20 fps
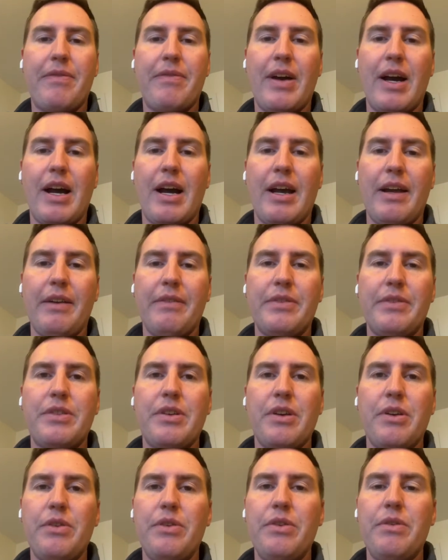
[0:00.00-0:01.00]
5.
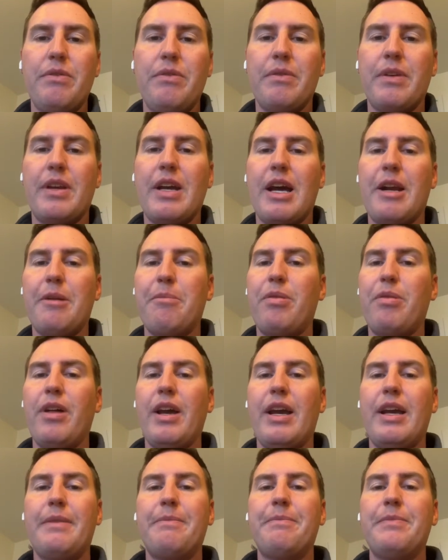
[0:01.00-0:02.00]
So you can kind of
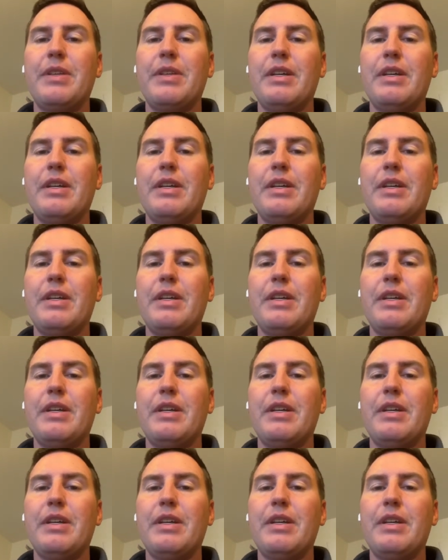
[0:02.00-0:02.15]
plan